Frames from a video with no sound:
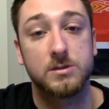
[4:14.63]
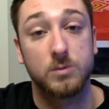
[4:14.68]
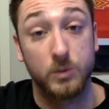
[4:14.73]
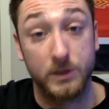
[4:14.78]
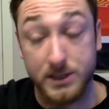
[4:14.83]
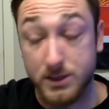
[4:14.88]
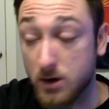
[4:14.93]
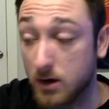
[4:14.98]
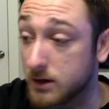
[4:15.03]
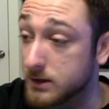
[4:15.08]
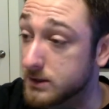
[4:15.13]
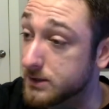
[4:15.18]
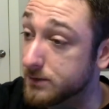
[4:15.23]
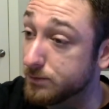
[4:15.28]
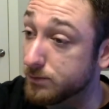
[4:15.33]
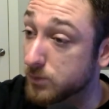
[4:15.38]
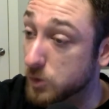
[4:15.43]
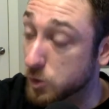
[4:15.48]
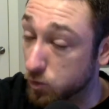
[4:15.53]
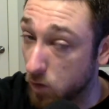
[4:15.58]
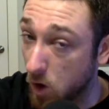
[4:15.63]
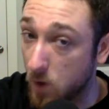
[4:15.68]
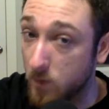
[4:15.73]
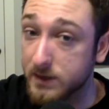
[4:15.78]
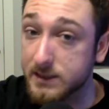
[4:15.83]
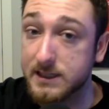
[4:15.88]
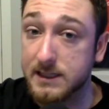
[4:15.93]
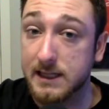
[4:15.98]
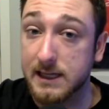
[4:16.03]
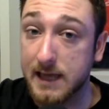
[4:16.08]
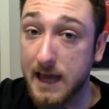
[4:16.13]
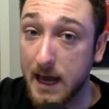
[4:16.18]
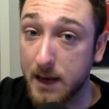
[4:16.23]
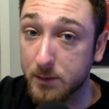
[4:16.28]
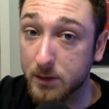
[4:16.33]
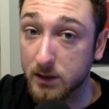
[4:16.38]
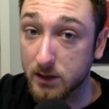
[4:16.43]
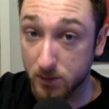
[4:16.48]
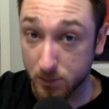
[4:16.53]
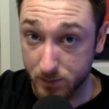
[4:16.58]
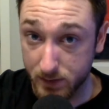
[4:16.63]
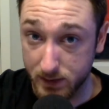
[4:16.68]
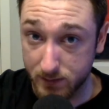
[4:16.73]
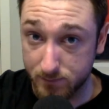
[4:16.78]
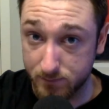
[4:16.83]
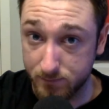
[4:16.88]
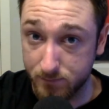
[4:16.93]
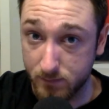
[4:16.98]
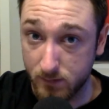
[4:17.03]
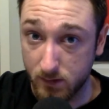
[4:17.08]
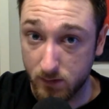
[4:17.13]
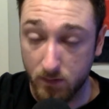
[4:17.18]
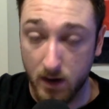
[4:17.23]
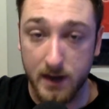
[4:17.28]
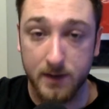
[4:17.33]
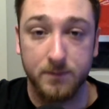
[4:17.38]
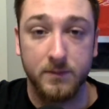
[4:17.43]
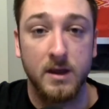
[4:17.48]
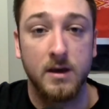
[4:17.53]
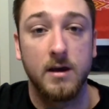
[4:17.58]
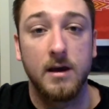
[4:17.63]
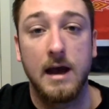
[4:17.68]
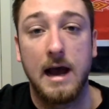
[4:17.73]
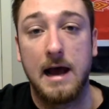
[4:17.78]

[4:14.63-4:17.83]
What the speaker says: We started to grow into the game a little bit, right?